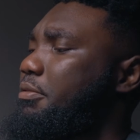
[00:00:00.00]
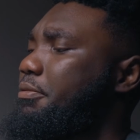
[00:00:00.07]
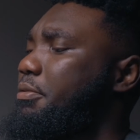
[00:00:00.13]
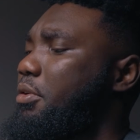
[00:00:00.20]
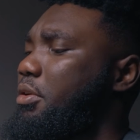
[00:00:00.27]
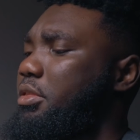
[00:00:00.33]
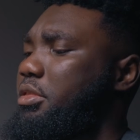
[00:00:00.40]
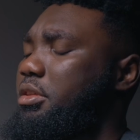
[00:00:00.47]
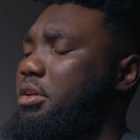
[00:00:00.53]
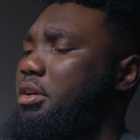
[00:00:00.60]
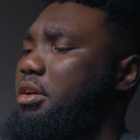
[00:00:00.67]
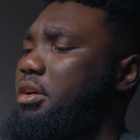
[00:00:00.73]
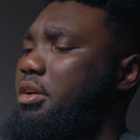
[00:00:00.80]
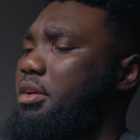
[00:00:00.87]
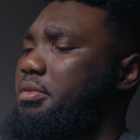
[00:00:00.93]
for
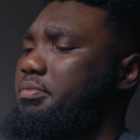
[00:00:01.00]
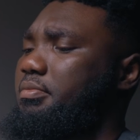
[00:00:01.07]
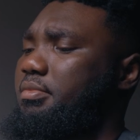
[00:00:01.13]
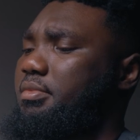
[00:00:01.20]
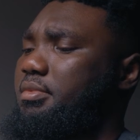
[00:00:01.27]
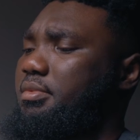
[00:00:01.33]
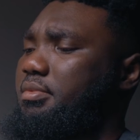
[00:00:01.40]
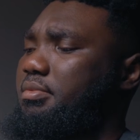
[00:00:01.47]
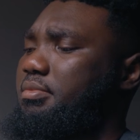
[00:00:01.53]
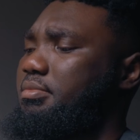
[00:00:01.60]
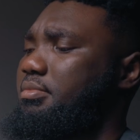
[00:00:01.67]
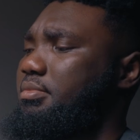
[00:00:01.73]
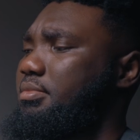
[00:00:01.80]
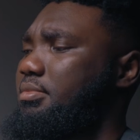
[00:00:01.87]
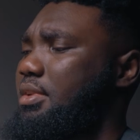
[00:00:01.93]
the,
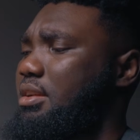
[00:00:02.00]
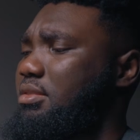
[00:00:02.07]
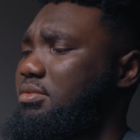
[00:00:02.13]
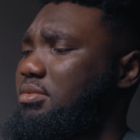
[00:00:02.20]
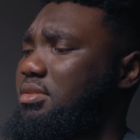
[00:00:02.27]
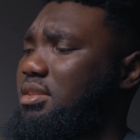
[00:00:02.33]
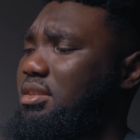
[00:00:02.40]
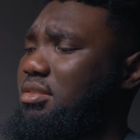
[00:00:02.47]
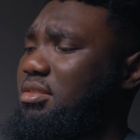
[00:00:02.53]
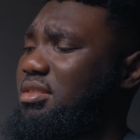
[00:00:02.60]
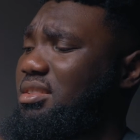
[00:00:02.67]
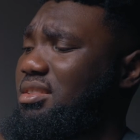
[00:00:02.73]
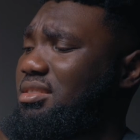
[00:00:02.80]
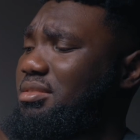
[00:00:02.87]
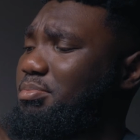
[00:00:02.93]
I don't know what they call
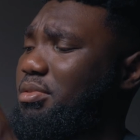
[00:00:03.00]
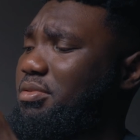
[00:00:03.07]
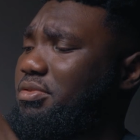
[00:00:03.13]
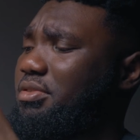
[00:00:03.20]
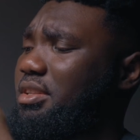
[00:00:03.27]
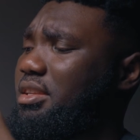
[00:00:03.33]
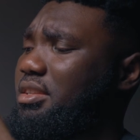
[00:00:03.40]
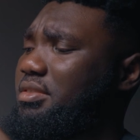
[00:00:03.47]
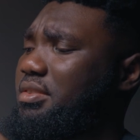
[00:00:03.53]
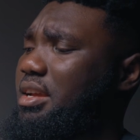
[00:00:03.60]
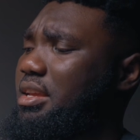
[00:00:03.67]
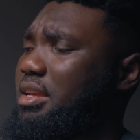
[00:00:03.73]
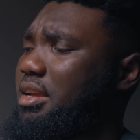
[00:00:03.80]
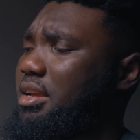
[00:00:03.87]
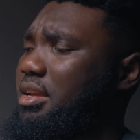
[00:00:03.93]
this, but for this
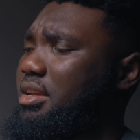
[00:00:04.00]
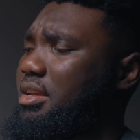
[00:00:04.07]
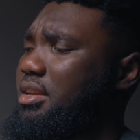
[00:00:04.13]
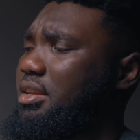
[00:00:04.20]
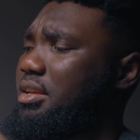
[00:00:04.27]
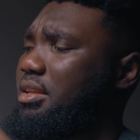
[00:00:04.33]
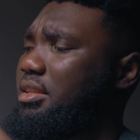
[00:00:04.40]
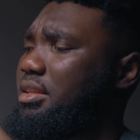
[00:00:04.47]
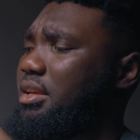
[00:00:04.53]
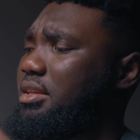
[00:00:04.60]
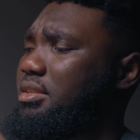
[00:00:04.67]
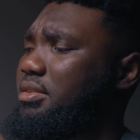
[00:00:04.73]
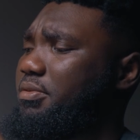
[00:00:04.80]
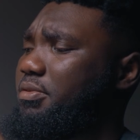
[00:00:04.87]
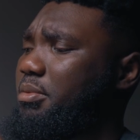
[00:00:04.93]
right here, it
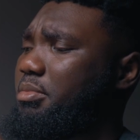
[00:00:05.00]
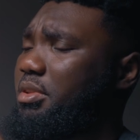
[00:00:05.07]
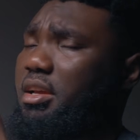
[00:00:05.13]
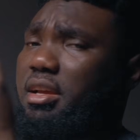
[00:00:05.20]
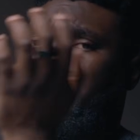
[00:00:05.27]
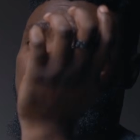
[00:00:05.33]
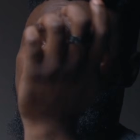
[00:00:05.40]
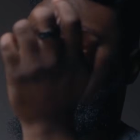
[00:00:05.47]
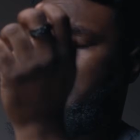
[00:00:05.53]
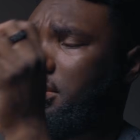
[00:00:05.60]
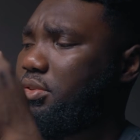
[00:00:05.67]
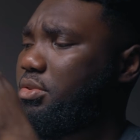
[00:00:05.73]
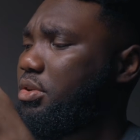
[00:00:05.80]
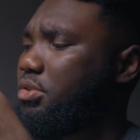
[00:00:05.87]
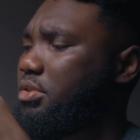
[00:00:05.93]
takes it from the
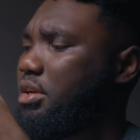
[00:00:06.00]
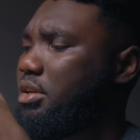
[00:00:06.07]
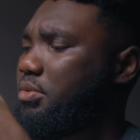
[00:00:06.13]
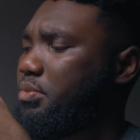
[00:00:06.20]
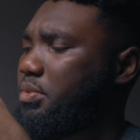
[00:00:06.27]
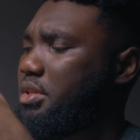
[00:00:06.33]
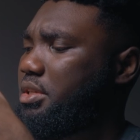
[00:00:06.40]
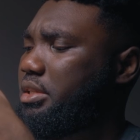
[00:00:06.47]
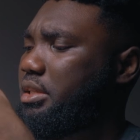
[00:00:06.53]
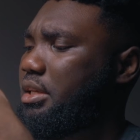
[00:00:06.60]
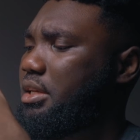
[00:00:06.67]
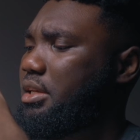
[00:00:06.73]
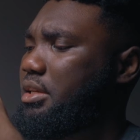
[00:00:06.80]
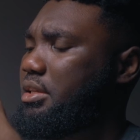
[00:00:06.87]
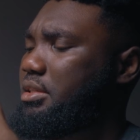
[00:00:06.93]
8600, which
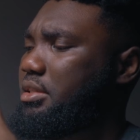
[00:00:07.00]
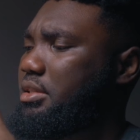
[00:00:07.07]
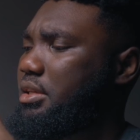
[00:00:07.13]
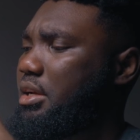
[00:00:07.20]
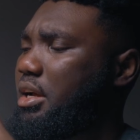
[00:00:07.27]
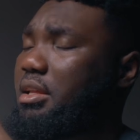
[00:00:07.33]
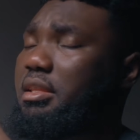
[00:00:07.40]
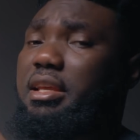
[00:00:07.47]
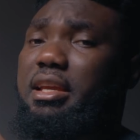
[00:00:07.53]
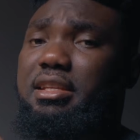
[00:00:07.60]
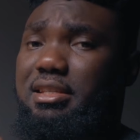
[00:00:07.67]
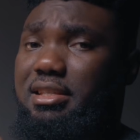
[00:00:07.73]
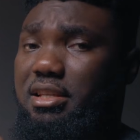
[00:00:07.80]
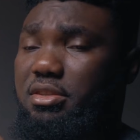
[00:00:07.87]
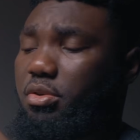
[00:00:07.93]
is the
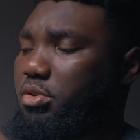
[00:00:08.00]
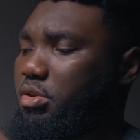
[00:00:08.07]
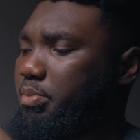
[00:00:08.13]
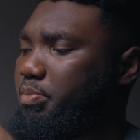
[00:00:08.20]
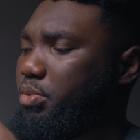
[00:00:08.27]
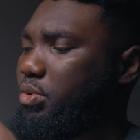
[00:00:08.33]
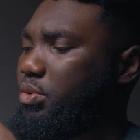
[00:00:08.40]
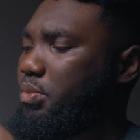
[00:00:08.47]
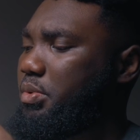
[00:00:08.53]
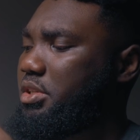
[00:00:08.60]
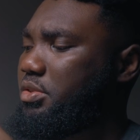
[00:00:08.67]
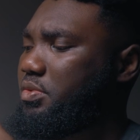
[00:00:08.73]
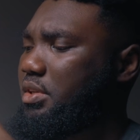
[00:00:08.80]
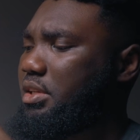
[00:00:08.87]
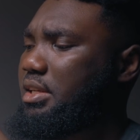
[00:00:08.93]
8600 Pro, which
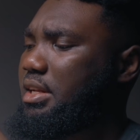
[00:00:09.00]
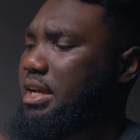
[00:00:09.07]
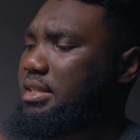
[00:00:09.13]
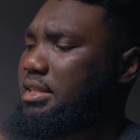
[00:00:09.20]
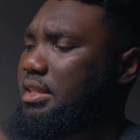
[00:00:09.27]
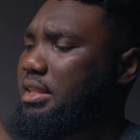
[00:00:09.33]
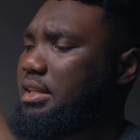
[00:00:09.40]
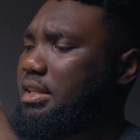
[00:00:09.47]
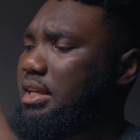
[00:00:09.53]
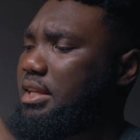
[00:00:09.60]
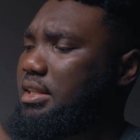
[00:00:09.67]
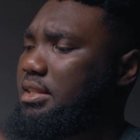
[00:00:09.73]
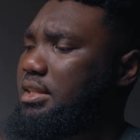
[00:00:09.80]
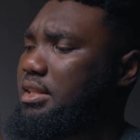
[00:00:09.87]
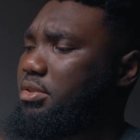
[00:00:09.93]
is really nice. I think the
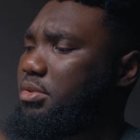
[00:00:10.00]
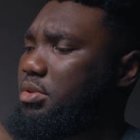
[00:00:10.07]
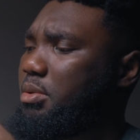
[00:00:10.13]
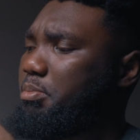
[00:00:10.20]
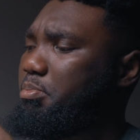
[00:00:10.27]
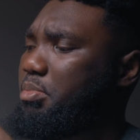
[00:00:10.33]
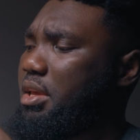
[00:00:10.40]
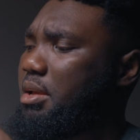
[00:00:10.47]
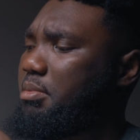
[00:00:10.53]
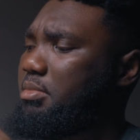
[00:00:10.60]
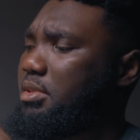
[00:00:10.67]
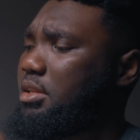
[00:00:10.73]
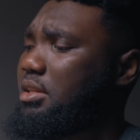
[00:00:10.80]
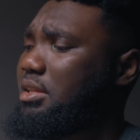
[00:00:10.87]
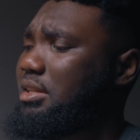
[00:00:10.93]
8600 BM
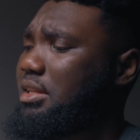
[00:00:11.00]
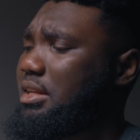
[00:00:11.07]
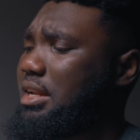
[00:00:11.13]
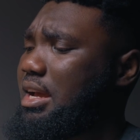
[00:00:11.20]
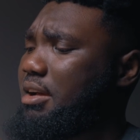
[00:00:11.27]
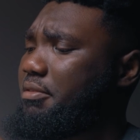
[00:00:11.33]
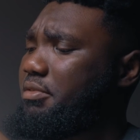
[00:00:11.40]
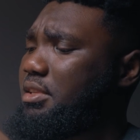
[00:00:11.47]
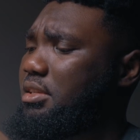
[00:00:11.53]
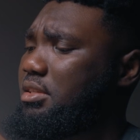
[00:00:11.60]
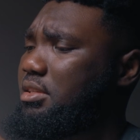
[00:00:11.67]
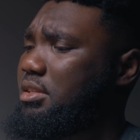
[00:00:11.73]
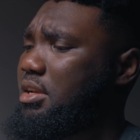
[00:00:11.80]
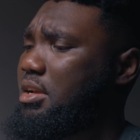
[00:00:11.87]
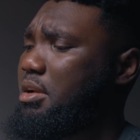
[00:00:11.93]
didn't have
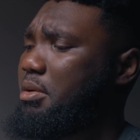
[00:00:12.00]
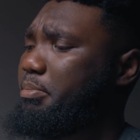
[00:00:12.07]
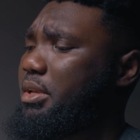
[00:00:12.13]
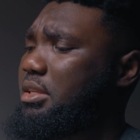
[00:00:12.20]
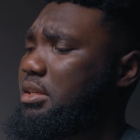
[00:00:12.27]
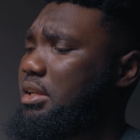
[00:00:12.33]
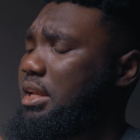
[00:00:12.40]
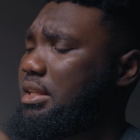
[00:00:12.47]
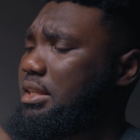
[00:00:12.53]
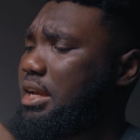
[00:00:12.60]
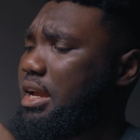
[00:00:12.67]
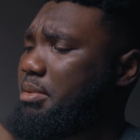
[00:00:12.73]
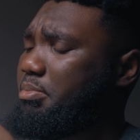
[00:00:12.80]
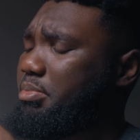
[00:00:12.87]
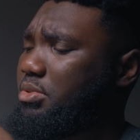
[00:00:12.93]
this particular
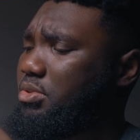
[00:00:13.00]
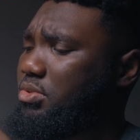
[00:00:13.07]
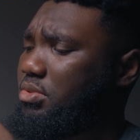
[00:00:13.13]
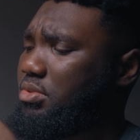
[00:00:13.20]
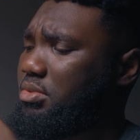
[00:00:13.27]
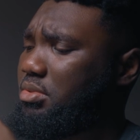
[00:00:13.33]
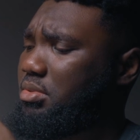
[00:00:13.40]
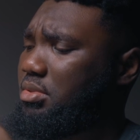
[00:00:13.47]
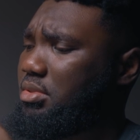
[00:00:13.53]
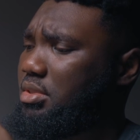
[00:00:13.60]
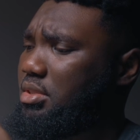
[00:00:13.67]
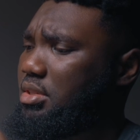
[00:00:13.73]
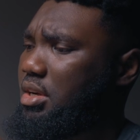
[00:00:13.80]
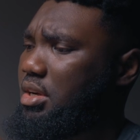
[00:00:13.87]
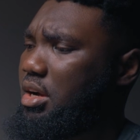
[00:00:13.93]
type, so
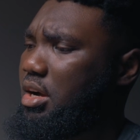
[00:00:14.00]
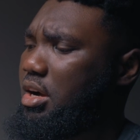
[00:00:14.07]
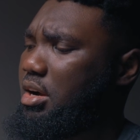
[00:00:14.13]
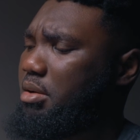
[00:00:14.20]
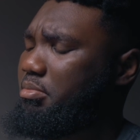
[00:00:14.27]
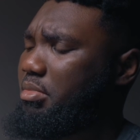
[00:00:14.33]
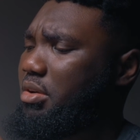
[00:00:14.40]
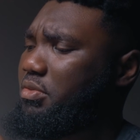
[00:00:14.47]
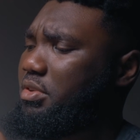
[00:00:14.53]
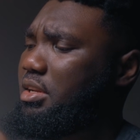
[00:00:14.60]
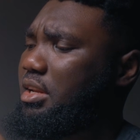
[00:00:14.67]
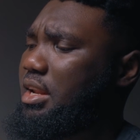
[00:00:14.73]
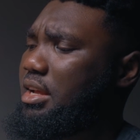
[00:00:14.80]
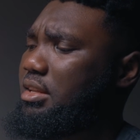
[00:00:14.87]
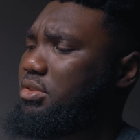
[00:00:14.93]
I
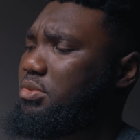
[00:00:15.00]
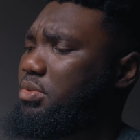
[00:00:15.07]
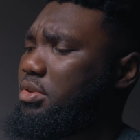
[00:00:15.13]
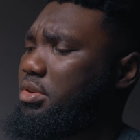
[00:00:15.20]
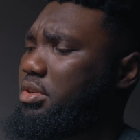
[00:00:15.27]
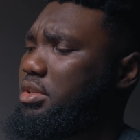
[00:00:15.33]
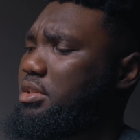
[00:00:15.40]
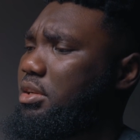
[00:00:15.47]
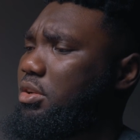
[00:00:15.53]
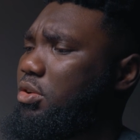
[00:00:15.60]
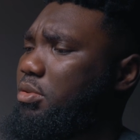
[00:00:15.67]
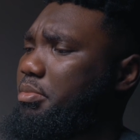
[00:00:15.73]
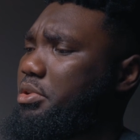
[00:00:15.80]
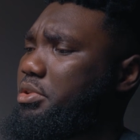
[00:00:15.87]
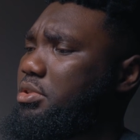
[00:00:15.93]
really like this one because it's a
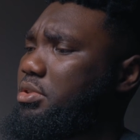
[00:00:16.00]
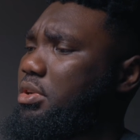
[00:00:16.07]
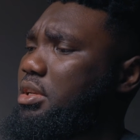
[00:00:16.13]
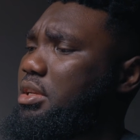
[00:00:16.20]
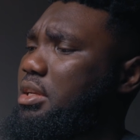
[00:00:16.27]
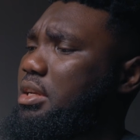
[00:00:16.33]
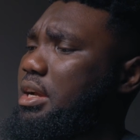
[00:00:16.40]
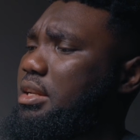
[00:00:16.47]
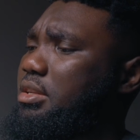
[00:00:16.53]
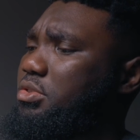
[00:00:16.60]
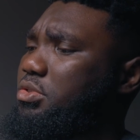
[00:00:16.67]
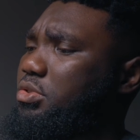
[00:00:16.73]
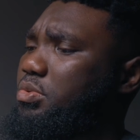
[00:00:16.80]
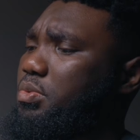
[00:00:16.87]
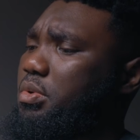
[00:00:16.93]
lot more sturdy and it
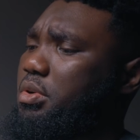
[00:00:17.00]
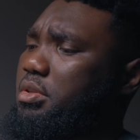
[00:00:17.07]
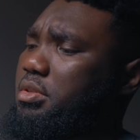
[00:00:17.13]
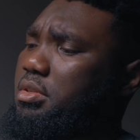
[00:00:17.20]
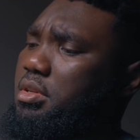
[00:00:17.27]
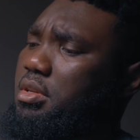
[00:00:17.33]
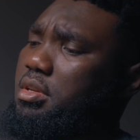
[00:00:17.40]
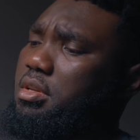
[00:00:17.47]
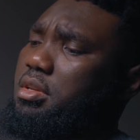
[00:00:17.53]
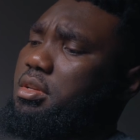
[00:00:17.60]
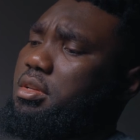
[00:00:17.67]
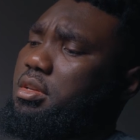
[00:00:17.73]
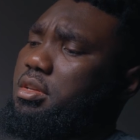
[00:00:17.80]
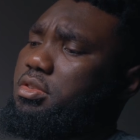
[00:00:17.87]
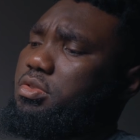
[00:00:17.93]
just works
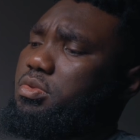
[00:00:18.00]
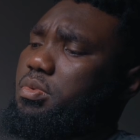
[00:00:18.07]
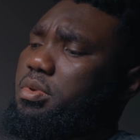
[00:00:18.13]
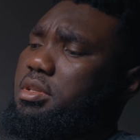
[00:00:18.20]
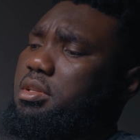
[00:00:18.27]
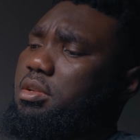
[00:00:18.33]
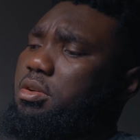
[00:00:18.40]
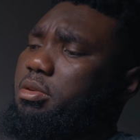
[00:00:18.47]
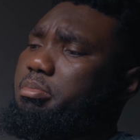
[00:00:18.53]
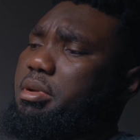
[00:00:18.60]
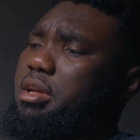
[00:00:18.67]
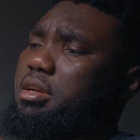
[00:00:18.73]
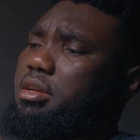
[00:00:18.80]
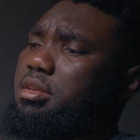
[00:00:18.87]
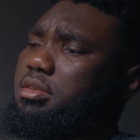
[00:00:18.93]
It just works a lot
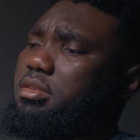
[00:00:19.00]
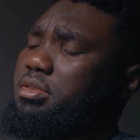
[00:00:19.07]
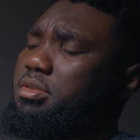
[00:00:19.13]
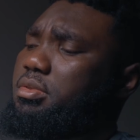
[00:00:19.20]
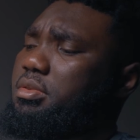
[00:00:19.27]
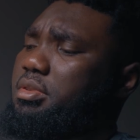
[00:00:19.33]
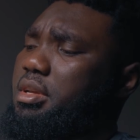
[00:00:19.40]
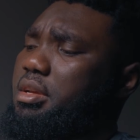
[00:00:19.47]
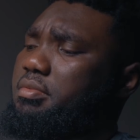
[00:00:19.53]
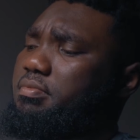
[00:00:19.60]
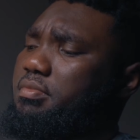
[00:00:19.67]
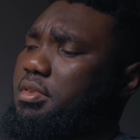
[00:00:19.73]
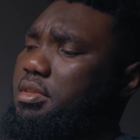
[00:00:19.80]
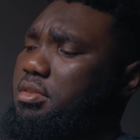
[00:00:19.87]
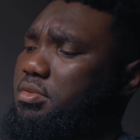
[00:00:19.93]
better. So
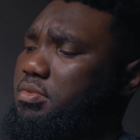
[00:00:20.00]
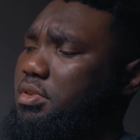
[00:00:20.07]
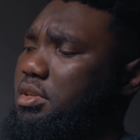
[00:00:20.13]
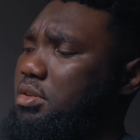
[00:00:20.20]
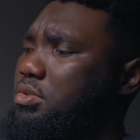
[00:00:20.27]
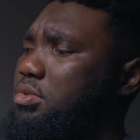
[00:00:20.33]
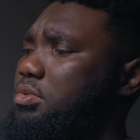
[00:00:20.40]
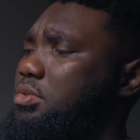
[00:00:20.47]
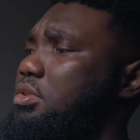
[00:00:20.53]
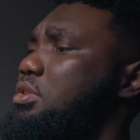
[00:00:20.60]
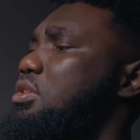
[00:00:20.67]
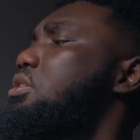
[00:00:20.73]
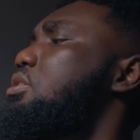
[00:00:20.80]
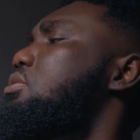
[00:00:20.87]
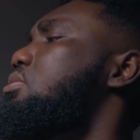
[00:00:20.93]
yeah, this is really cool.
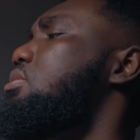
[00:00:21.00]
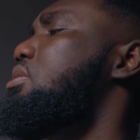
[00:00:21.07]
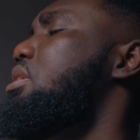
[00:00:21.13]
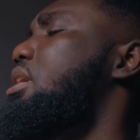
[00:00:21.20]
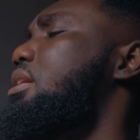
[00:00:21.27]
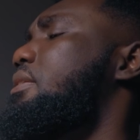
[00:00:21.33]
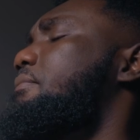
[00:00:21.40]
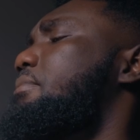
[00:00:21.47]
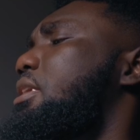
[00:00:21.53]
So yeah,